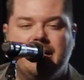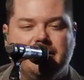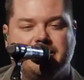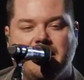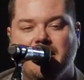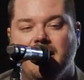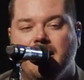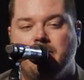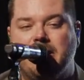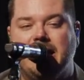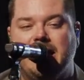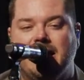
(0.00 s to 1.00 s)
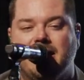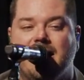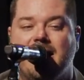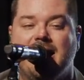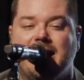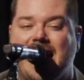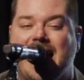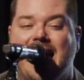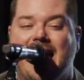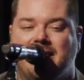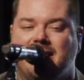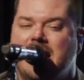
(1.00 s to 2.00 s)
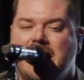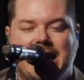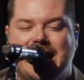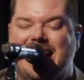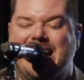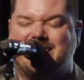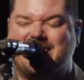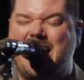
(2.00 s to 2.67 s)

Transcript: He's coming again. He's